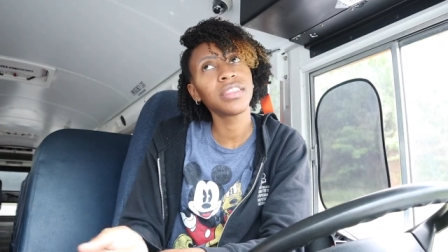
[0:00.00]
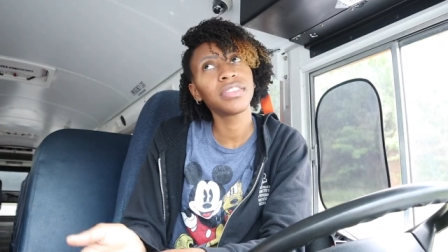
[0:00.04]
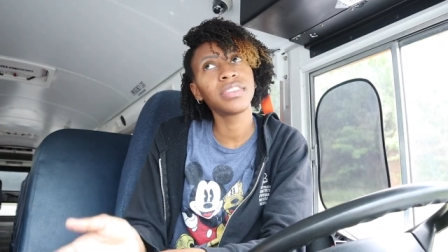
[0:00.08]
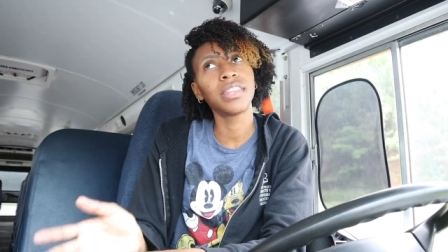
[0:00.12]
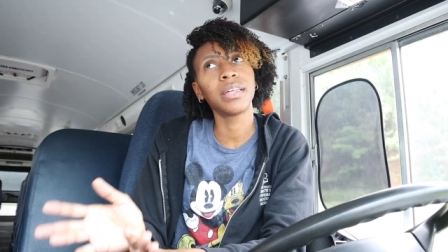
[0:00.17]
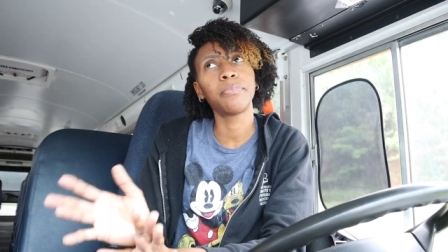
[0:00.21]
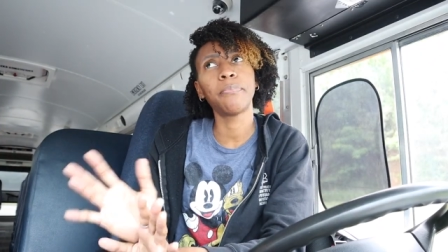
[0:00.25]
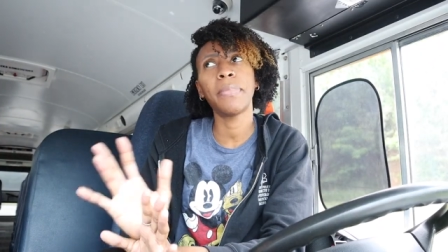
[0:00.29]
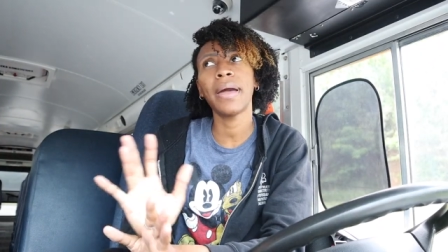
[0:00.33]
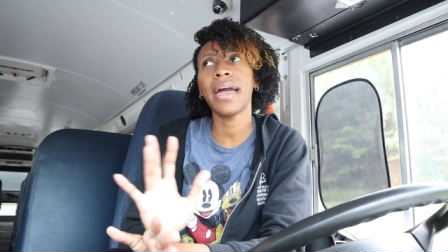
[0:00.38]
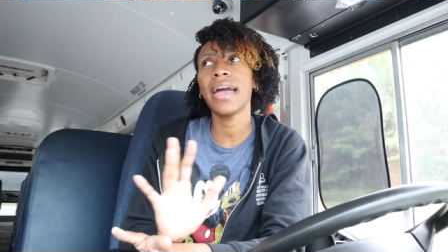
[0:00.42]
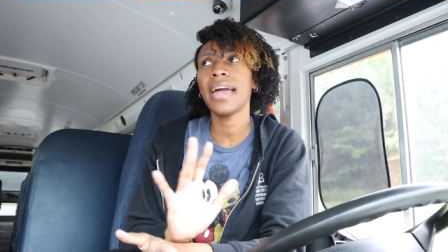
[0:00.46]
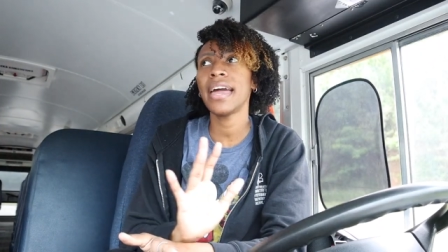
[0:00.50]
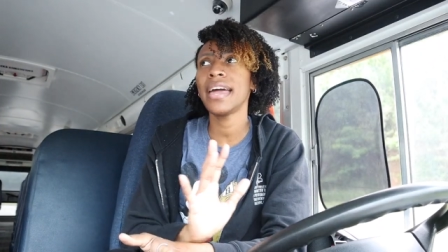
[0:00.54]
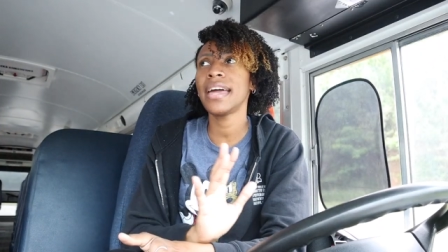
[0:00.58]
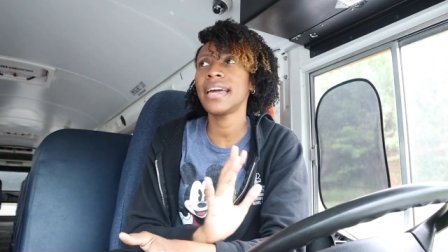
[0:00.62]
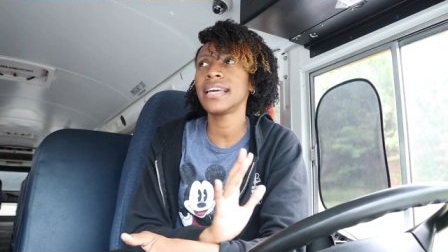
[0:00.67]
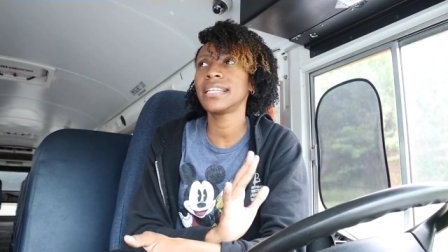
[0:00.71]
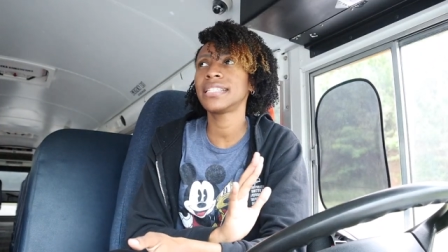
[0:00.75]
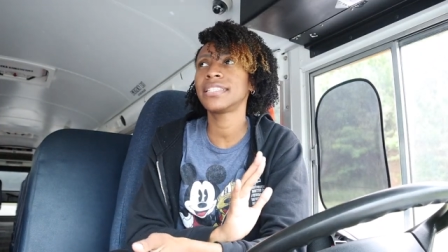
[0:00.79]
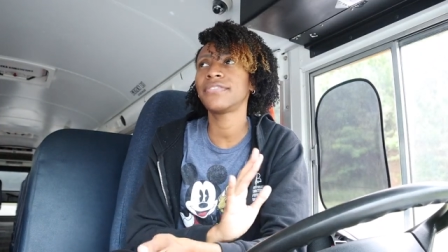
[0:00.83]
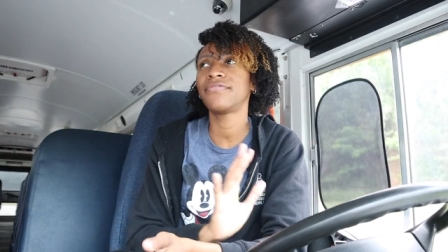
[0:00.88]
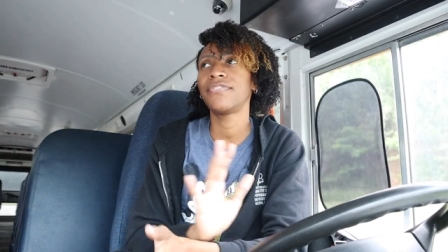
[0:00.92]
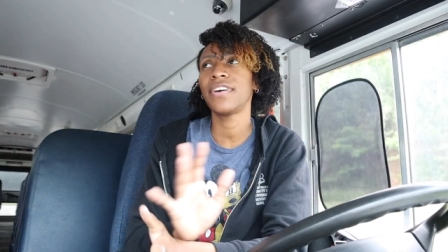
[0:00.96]
the
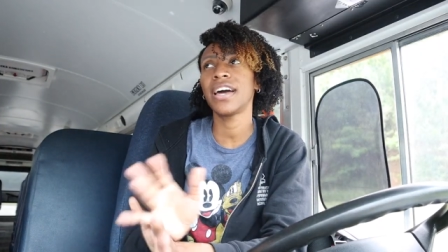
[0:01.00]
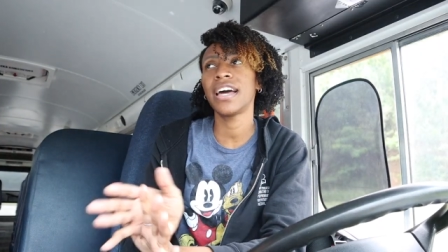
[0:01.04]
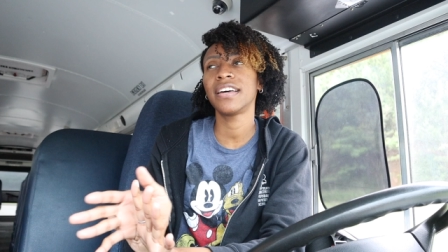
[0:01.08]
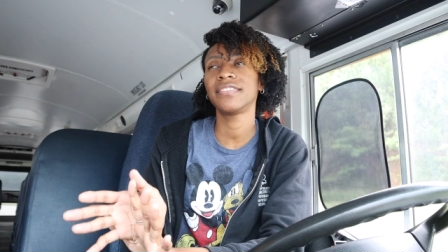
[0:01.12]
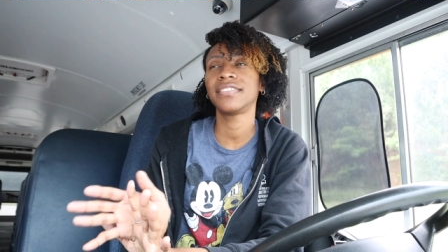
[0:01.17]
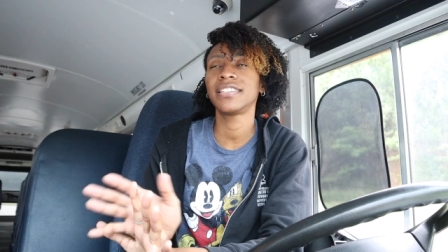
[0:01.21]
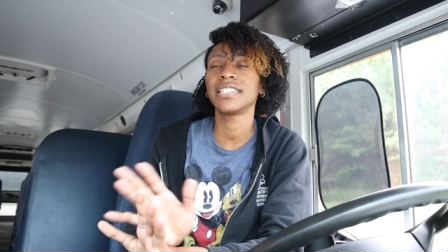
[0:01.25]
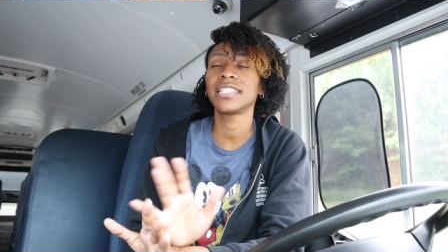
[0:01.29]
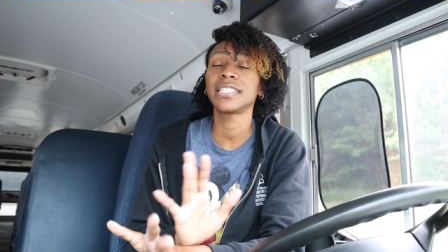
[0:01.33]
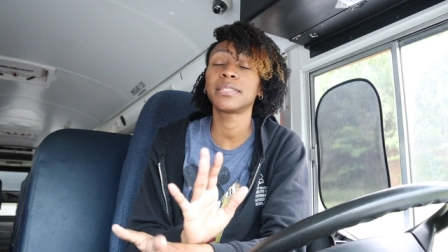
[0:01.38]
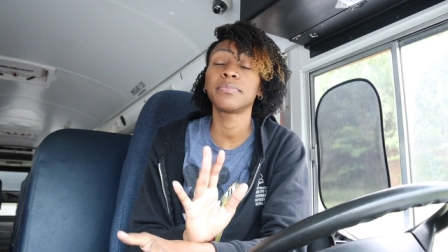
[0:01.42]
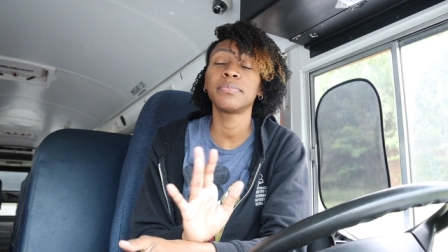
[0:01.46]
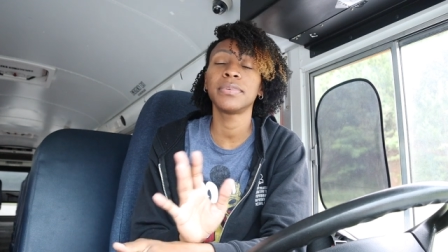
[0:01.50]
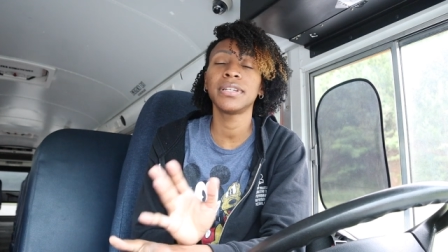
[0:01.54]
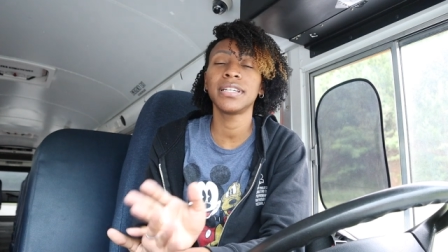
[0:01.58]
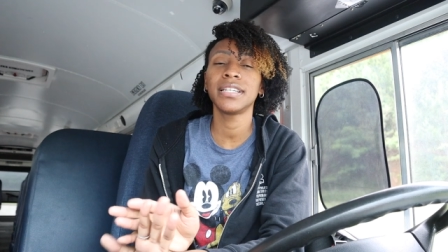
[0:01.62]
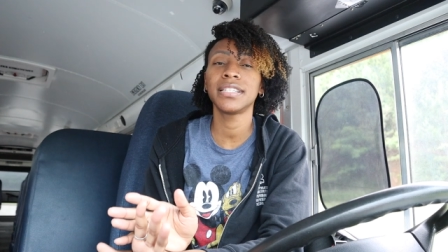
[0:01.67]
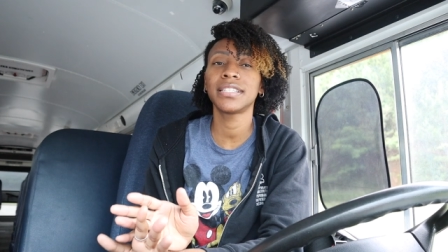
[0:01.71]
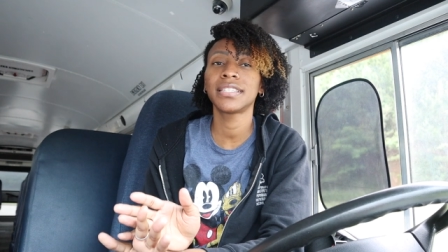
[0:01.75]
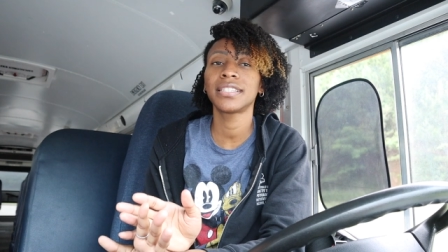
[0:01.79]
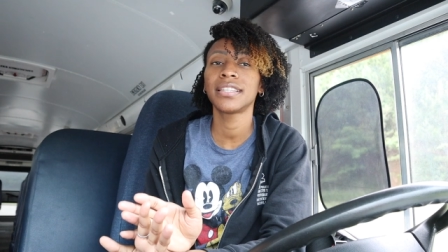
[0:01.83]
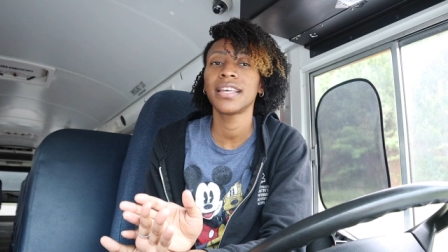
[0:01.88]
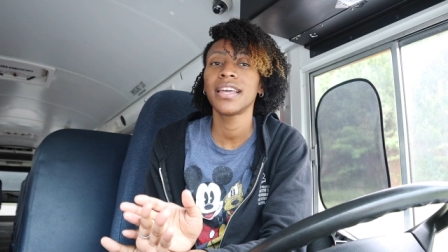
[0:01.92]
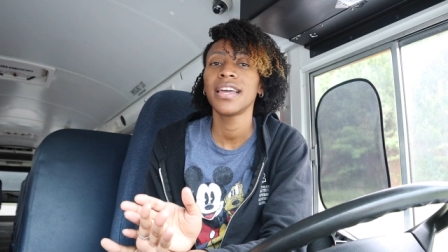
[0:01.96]
past five, six
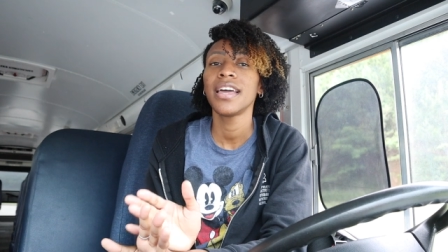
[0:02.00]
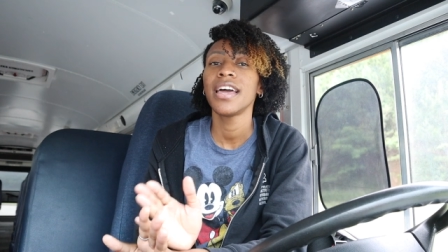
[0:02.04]
months,